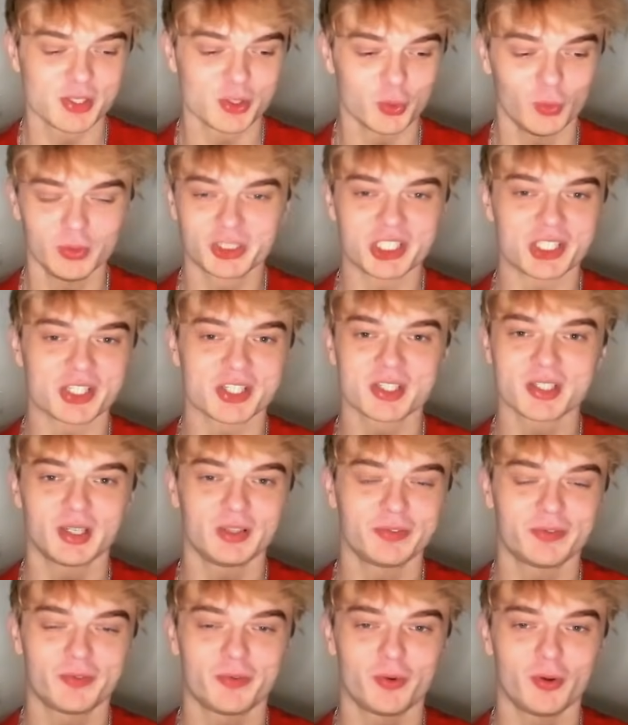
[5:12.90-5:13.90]
all just
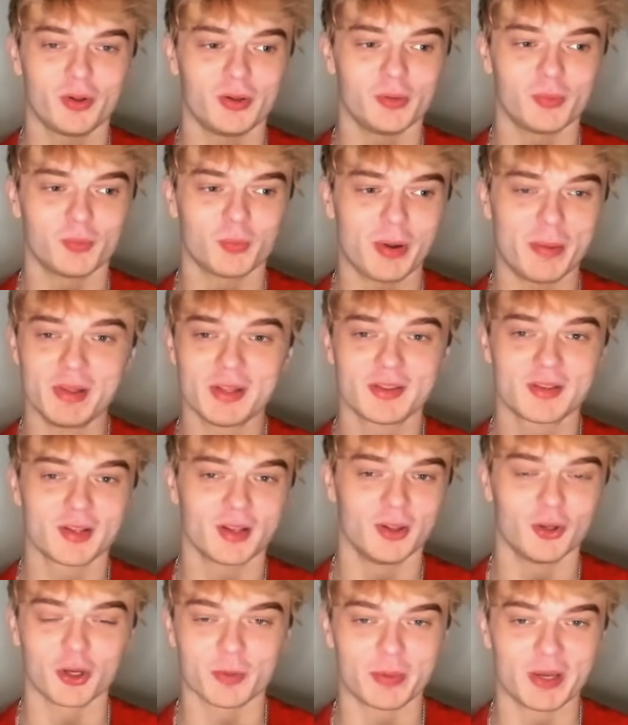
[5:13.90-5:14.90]
stuff for women to
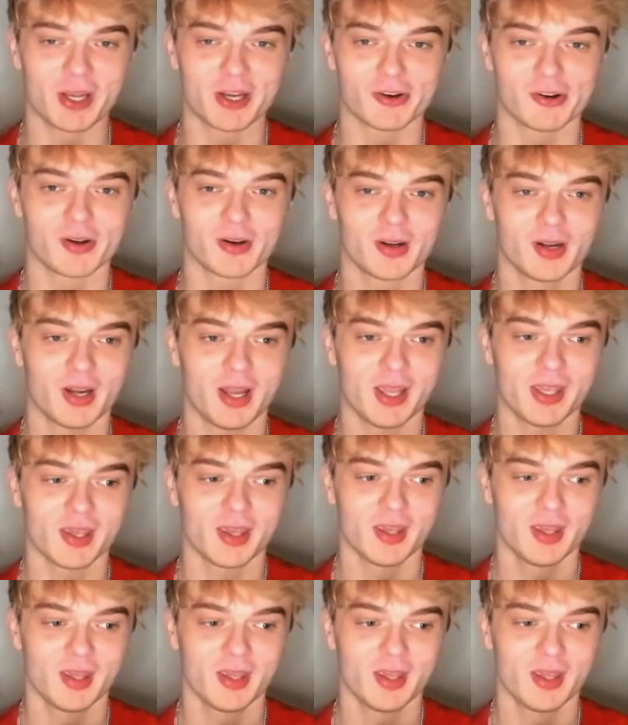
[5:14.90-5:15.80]
look better. Like